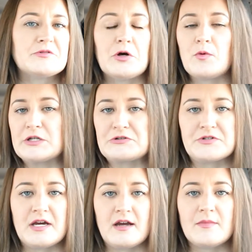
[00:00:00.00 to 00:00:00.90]
Don't waste
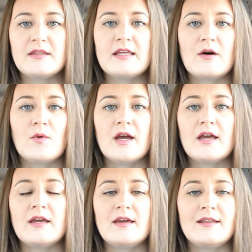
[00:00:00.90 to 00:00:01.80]
your time. And that
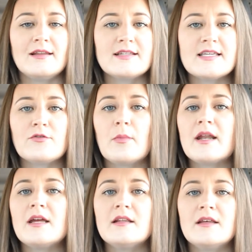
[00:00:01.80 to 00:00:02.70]
way it lets everybody